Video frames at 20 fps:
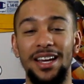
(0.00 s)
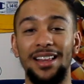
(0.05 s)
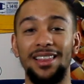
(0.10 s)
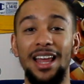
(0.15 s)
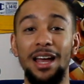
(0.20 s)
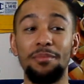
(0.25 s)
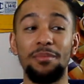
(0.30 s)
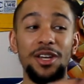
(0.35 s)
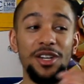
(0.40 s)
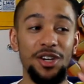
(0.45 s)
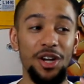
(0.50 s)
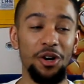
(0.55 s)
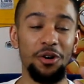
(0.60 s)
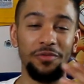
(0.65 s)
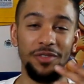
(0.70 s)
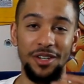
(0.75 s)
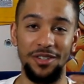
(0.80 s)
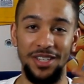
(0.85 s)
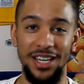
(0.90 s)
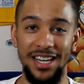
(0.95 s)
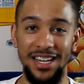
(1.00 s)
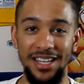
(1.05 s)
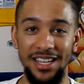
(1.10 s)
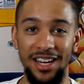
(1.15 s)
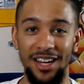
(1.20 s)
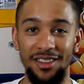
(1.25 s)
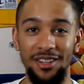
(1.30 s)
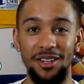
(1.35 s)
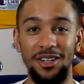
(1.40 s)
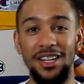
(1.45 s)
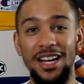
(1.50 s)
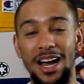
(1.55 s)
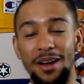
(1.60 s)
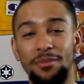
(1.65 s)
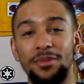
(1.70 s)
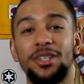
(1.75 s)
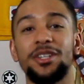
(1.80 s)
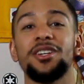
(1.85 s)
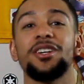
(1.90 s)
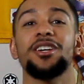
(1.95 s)
Let me know if there's any other
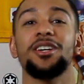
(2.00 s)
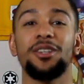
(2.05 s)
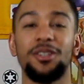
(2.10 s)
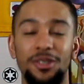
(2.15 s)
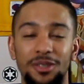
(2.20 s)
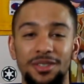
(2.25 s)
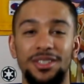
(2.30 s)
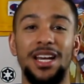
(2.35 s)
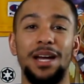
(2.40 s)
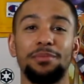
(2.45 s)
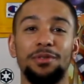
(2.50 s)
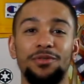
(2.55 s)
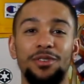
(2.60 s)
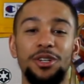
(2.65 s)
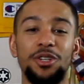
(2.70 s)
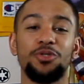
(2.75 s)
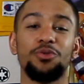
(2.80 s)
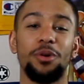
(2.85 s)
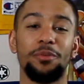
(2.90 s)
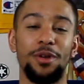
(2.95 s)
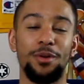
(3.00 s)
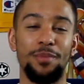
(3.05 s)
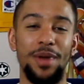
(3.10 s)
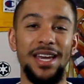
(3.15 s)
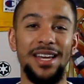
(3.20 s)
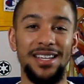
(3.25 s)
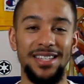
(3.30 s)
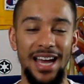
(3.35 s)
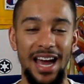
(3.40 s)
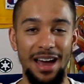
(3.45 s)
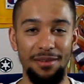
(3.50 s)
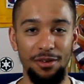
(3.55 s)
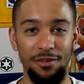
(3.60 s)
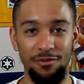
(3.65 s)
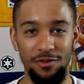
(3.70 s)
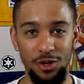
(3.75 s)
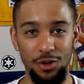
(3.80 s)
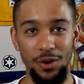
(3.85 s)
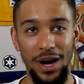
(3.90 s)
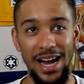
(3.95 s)
Akame ga Kill type of videos you want me to make, because I have a
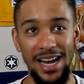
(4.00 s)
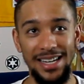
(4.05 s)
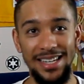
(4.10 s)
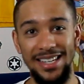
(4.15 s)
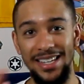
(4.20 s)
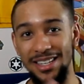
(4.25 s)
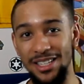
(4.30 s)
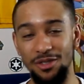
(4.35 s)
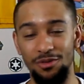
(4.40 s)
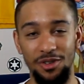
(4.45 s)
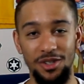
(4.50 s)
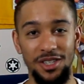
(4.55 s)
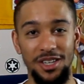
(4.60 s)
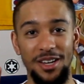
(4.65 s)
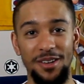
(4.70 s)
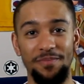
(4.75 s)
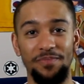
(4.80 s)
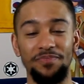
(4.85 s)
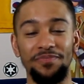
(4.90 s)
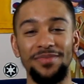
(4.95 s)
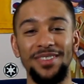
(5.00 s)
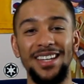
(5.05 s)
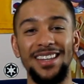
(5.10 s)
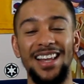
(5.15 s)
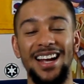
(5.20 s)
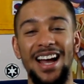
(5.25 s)
few ideas for some.